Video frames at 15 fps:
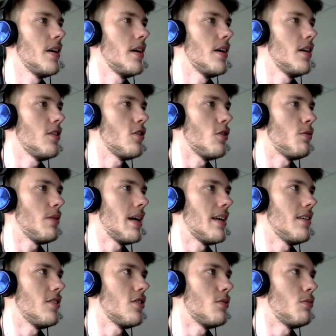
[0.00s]
So if we add
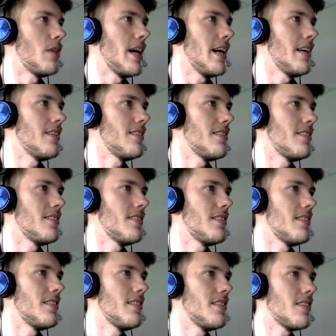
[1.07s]
in some rain,
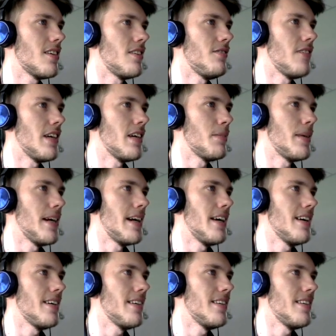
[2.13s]
it's going to think about
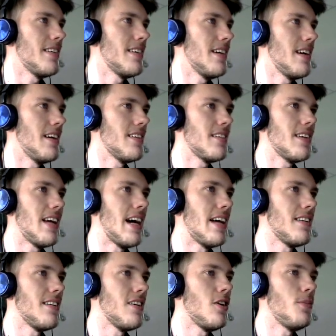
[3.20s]
it, and it's going to
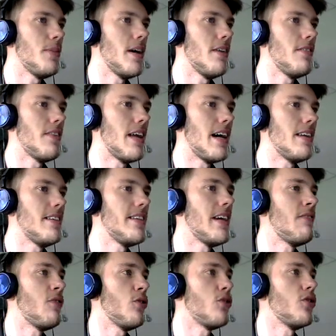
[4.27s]
add a little bit of that
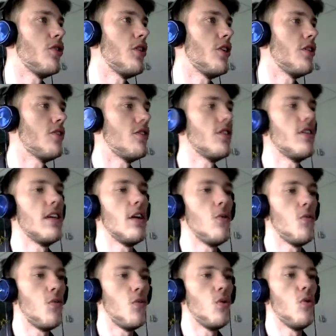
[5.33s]
general dirt to the
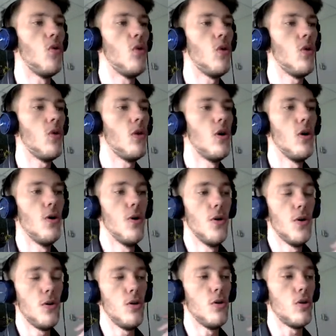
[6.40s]
overall
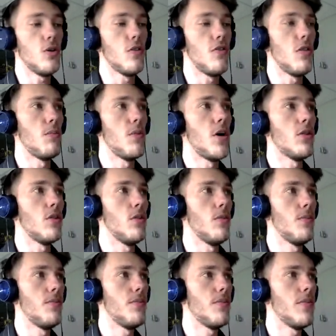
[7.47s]
look of the model,
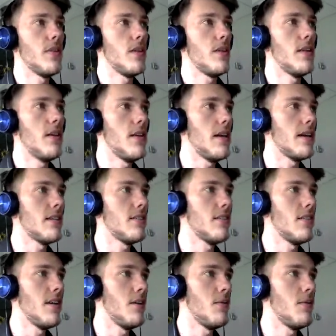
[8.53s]
like so.